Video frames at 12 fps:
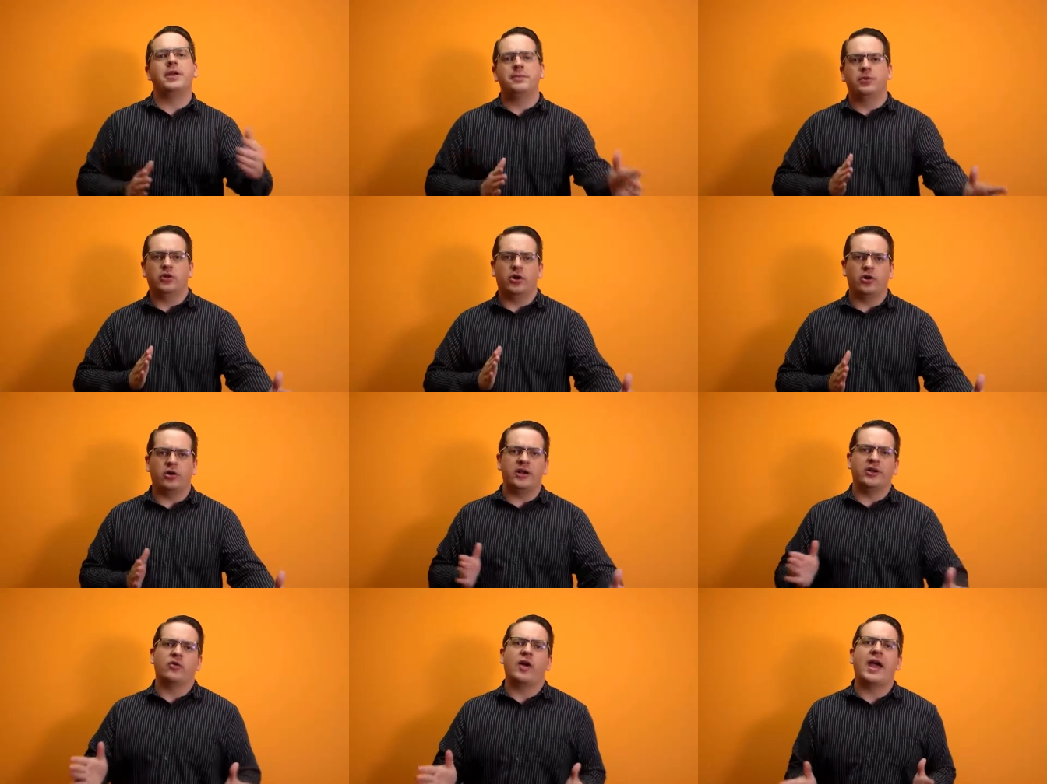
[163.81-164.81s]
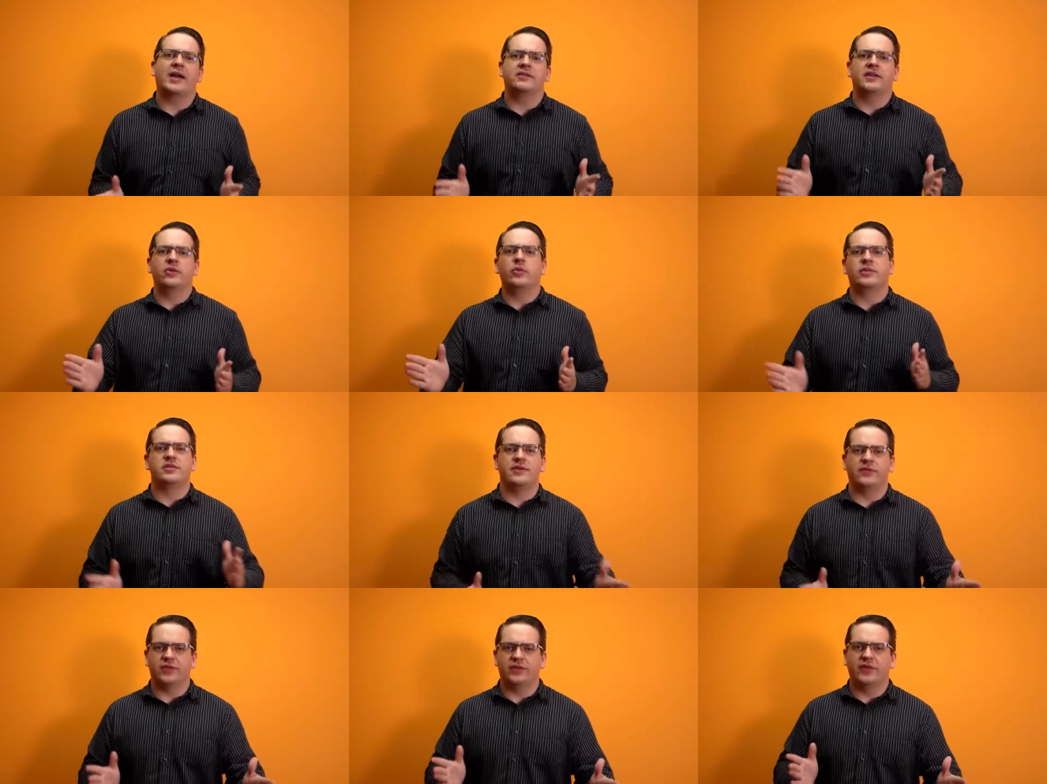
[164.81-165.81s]
people are interacting with
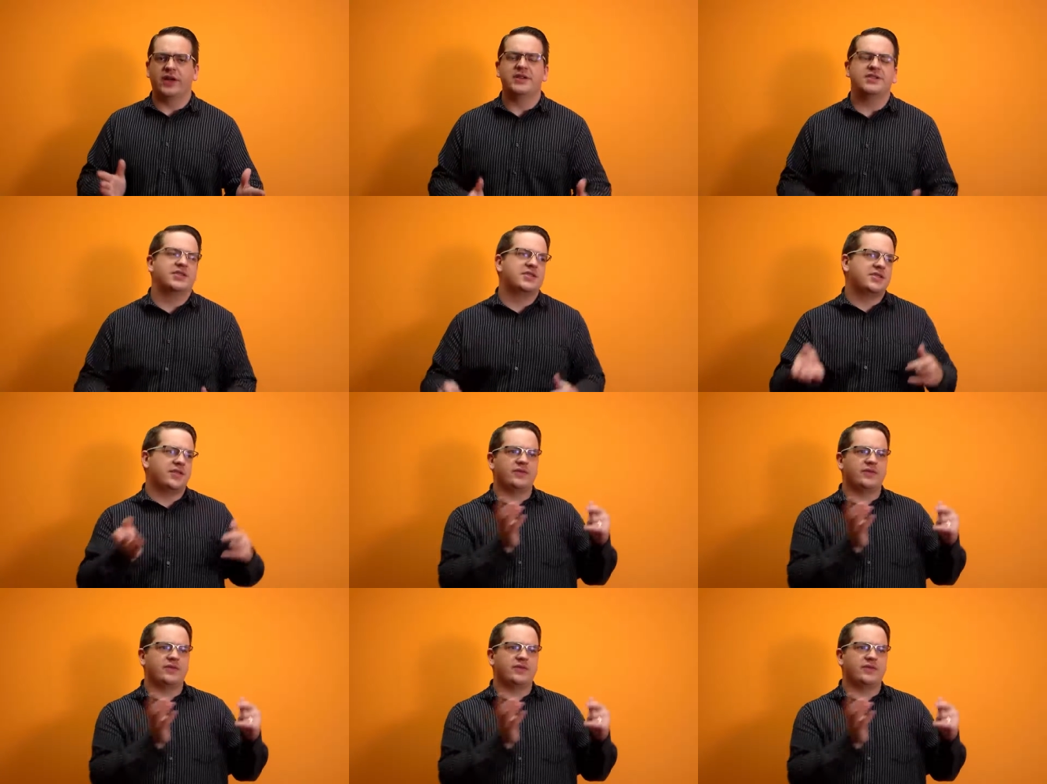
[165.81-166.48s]
different devices.